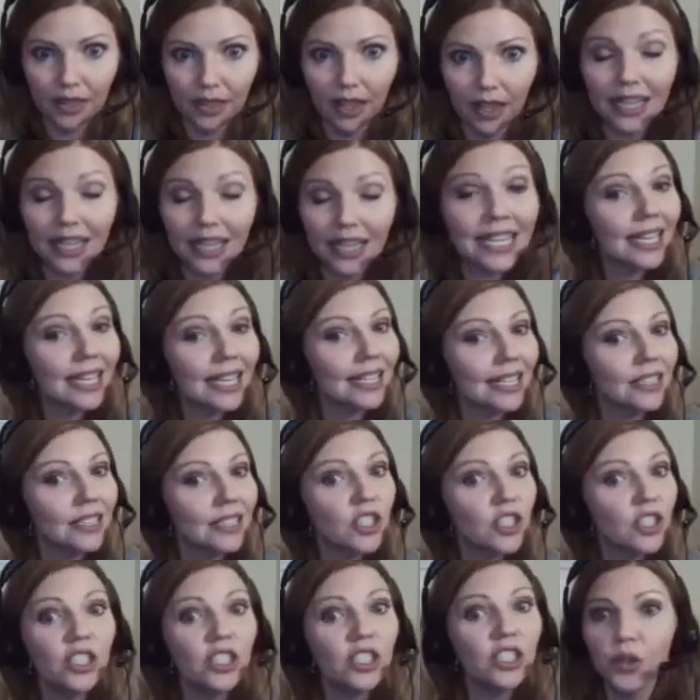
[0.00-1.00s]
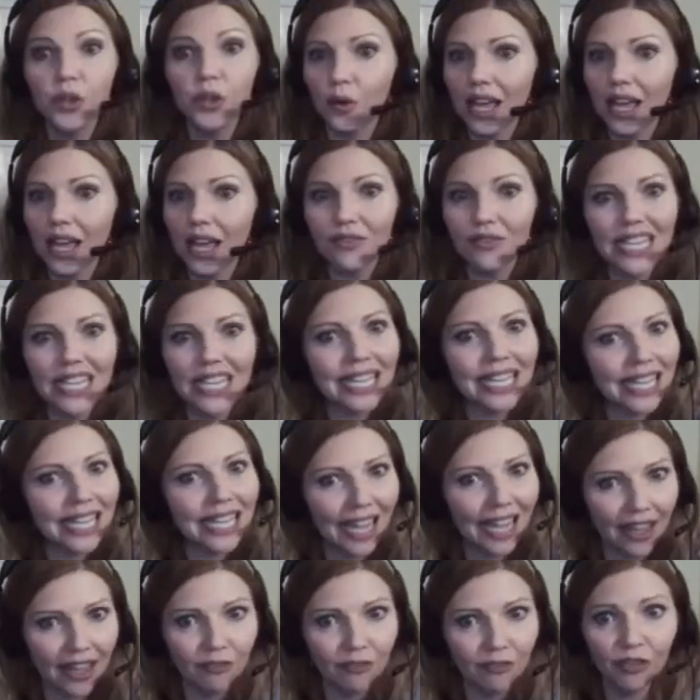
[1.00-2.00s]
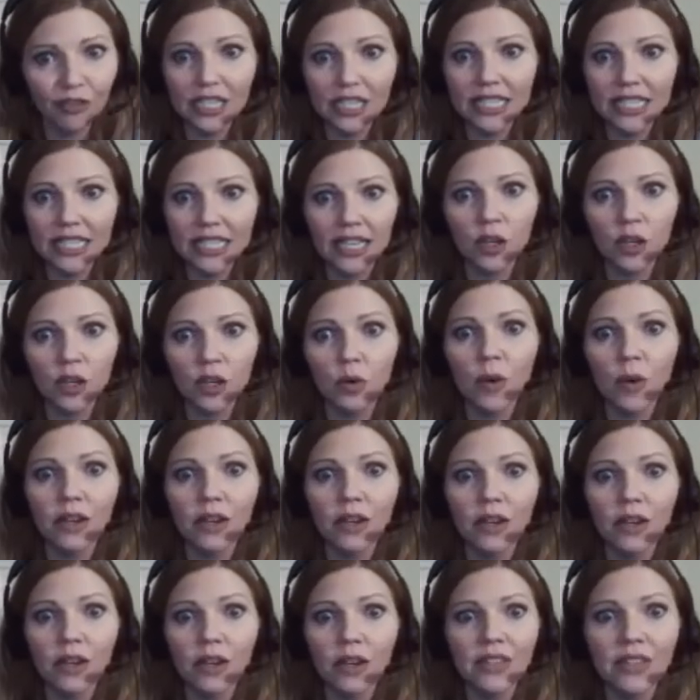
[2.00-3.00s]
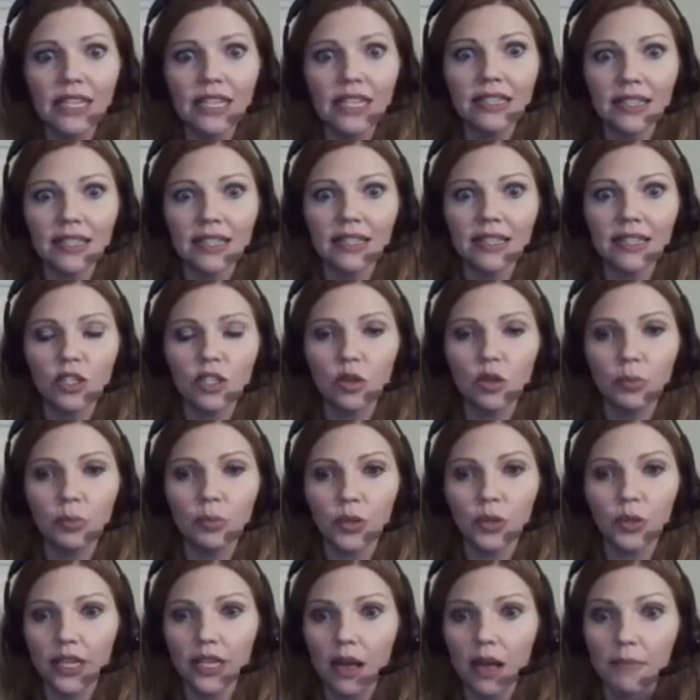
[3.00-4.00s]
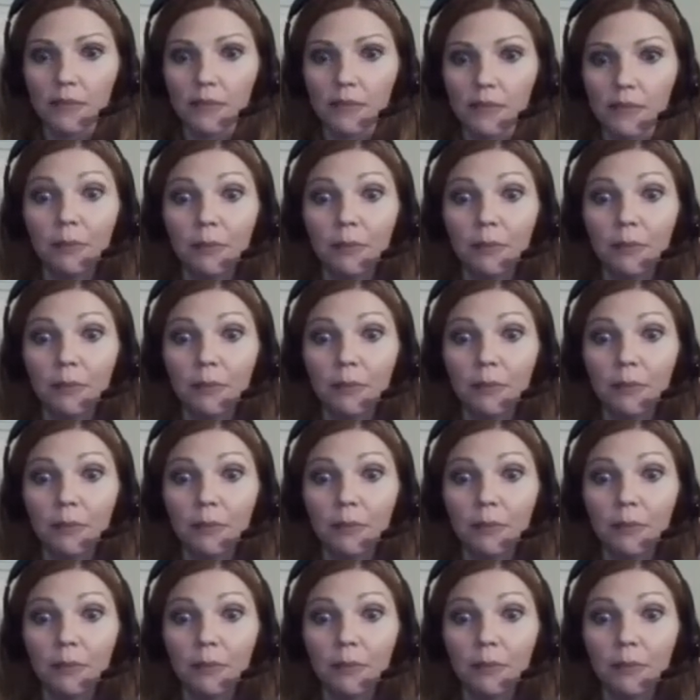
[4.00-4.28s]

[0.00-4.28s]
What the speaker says: Again, You don't have to hit every single one of these in super depth,